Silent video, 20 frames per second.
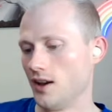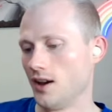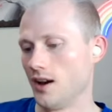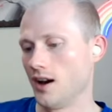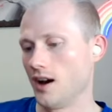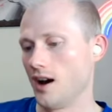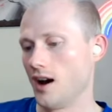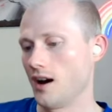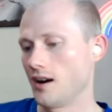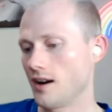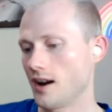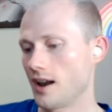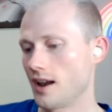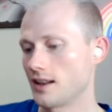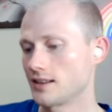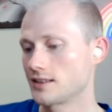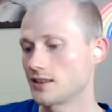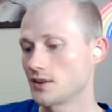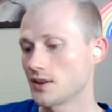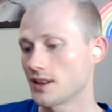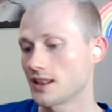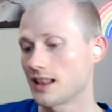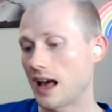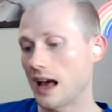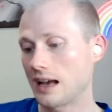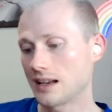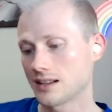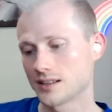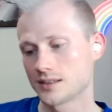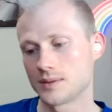All right, and so the
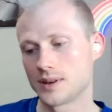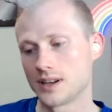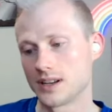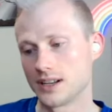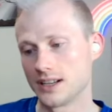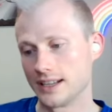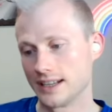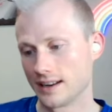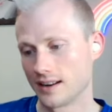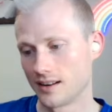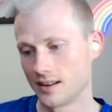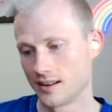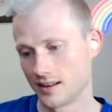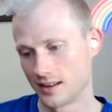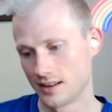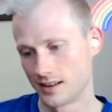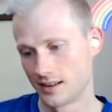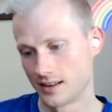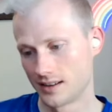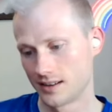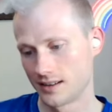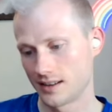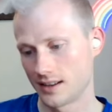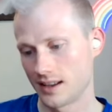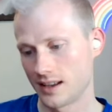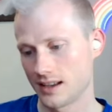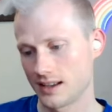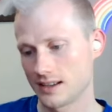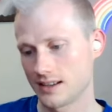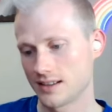last one
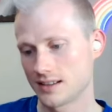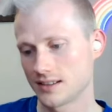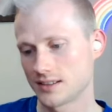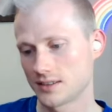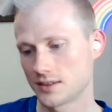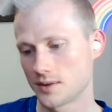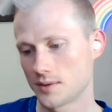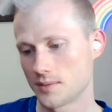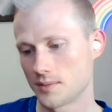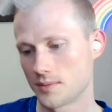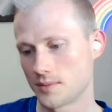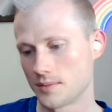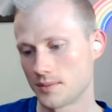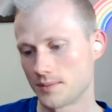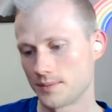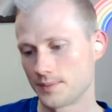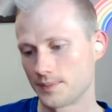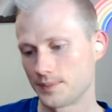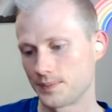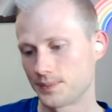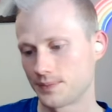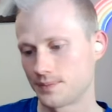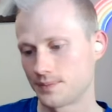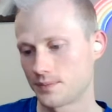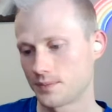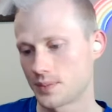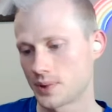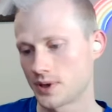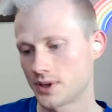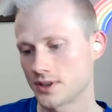is
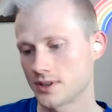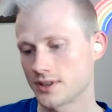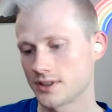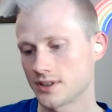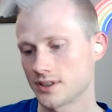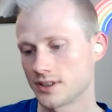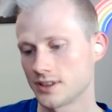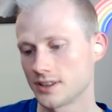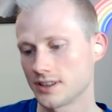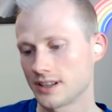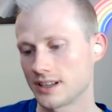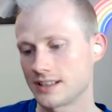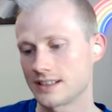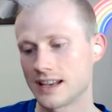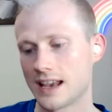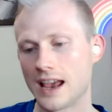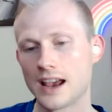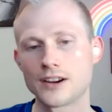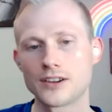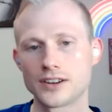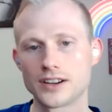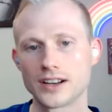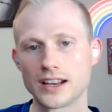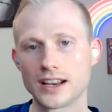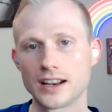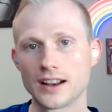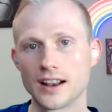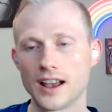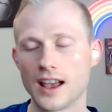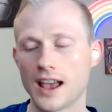personal
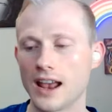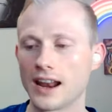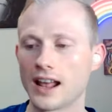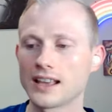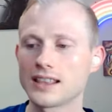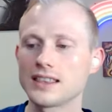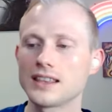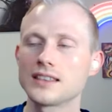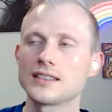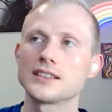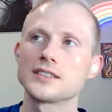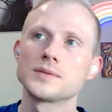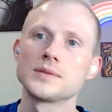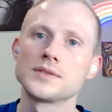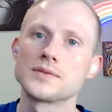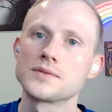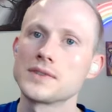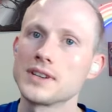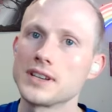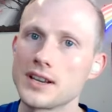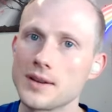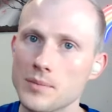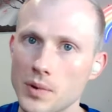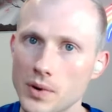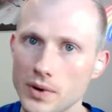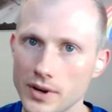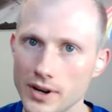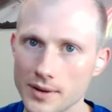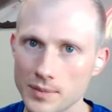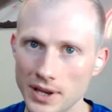integrity. And I think this one's really
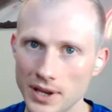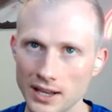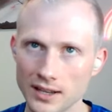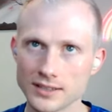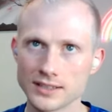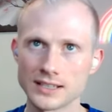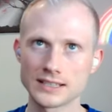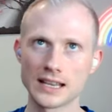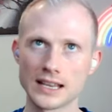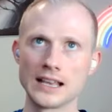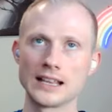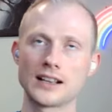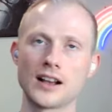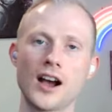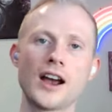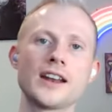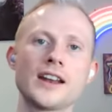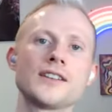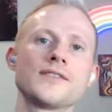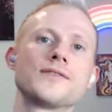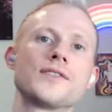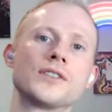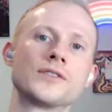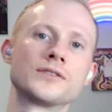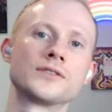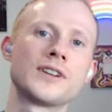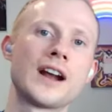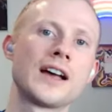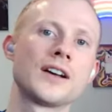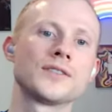important because it kind of
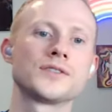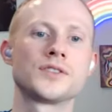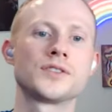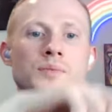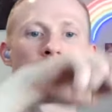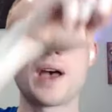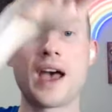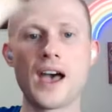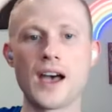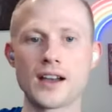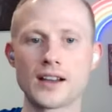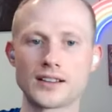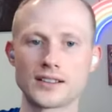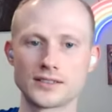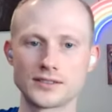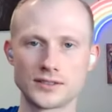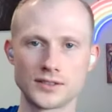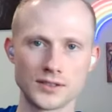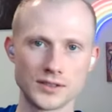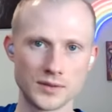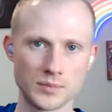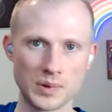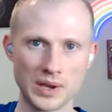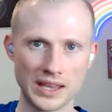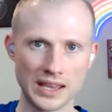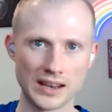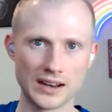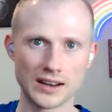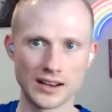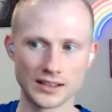rounds you back to the
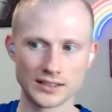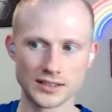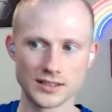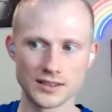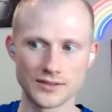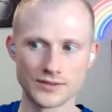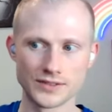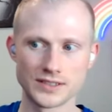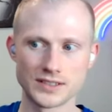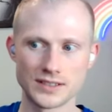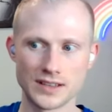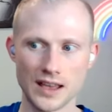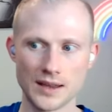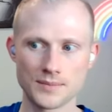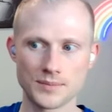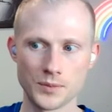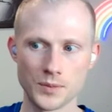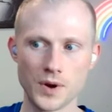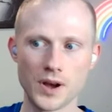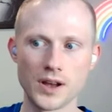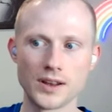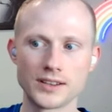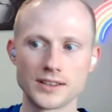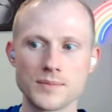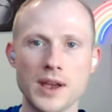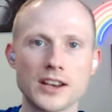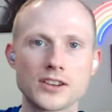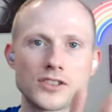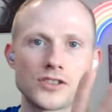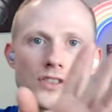beginning, to the step one, to
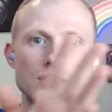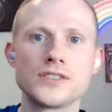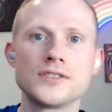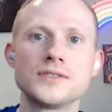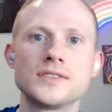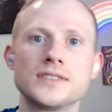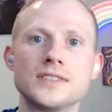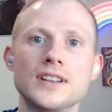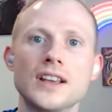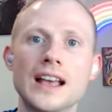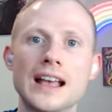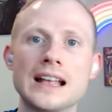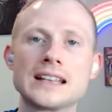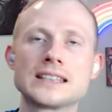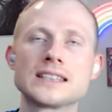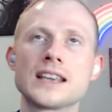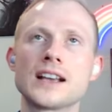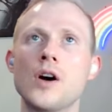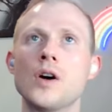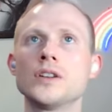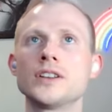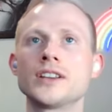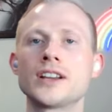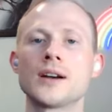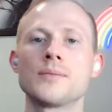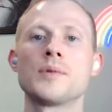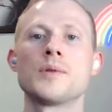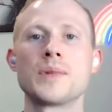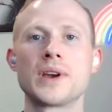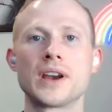make sure it's like holding up
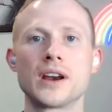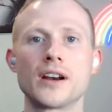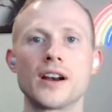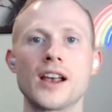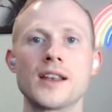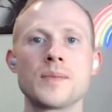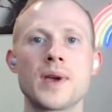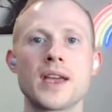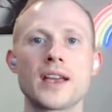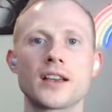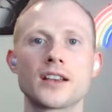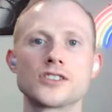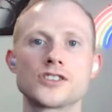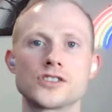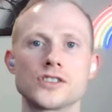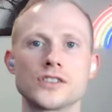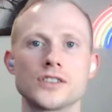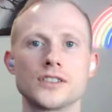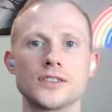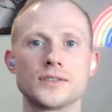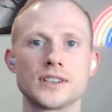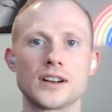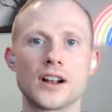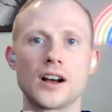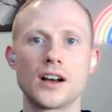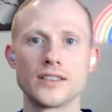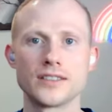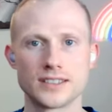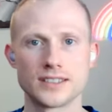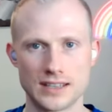a mirror and making sure you did
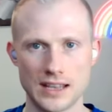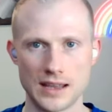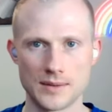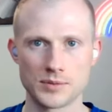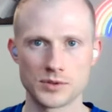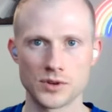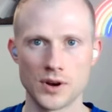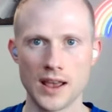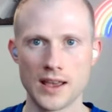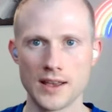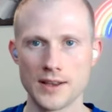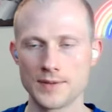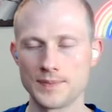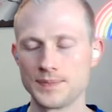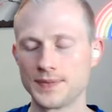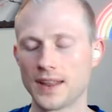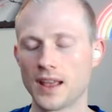all the steps right.